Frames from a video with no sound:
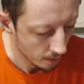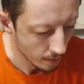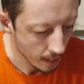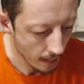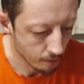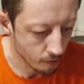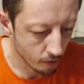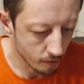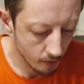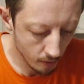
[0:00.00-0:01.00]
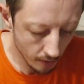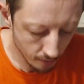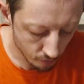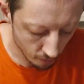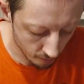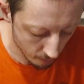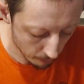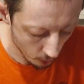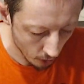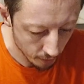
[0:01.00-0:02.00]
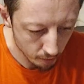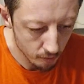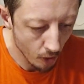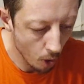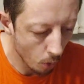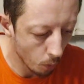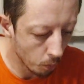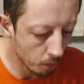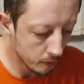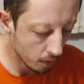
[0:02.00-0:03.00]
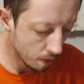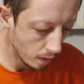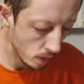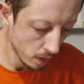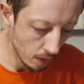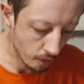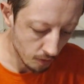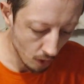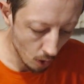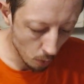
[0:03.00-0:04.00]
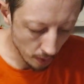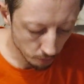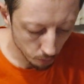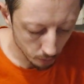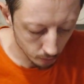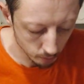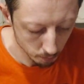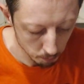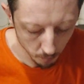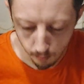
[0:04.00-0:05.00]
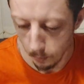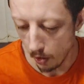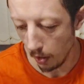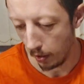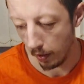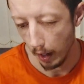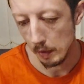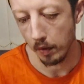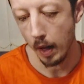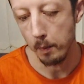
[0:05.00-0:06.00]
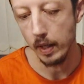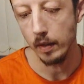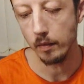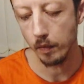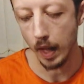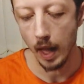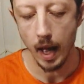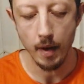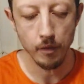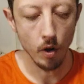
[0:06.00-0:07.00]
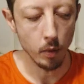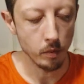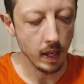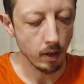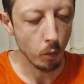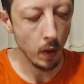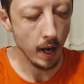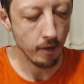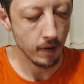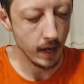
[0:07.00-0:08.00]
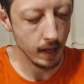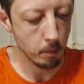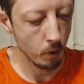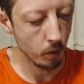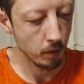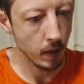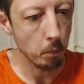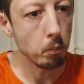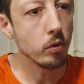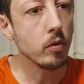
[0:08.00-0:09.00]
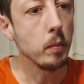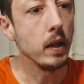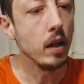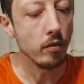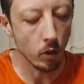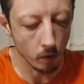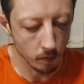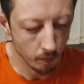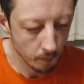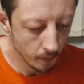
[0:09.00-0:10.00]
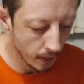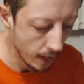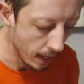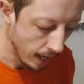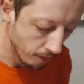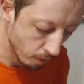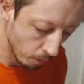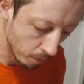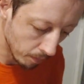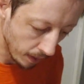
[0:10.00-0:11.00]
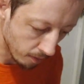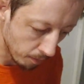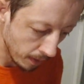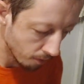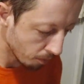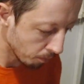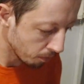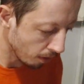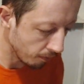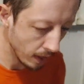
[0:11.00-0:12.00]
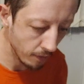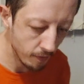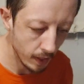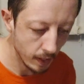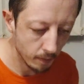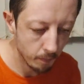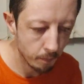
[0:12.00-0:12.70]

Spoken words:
yeah, it's just the board. There's no actual motherboard. I mean, I thought it was like a Wi-Fi, but that must have been the other one. I assume there might have been some sort of Wi-Fi.